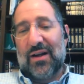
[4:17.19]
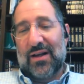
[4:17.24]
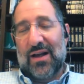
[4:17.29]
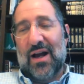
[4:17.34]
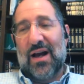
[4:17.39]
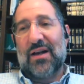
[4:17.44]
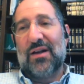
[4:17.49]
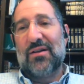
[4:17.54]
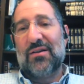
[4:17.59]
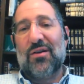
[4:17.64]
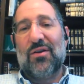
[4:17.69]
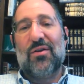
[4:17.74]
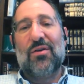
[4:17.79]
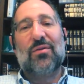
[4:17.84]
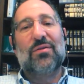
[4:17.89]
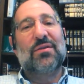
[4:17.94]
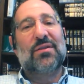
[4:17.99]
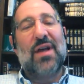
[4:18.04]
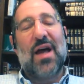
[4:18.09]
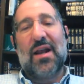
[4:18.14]
God
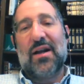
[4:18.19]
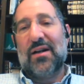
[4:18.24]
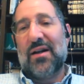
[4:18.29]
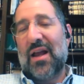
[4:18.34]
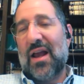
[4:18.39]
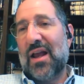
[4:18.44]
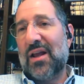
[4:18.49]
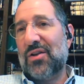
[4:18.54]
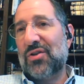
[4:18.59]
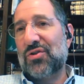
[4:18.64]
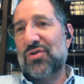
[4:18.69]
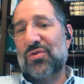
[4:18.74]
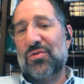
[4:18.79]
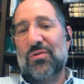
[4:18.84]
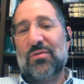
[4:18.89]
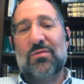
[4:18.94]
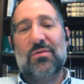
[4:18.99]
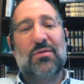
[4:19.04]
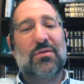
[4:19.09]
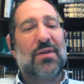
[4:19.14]
alone, not an
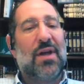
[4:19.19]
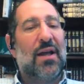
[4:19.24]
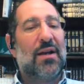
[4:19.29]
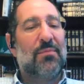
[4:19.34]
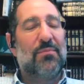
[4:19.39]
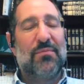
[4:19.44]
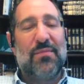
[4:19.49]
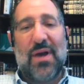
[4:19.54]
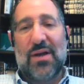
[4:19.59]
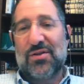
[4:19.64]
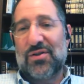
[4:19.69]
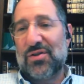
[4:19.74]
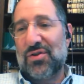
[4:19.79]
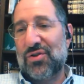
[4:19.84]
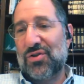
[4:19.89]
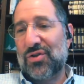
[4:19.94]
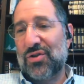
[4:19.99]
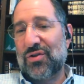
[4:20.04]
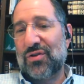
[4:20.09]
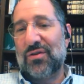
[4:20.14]
angel, not a
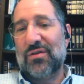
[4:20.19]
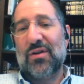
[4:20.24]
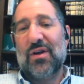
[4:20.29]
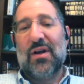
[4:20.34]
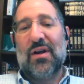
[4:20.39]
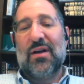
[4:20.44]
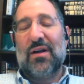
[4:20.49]
messenger,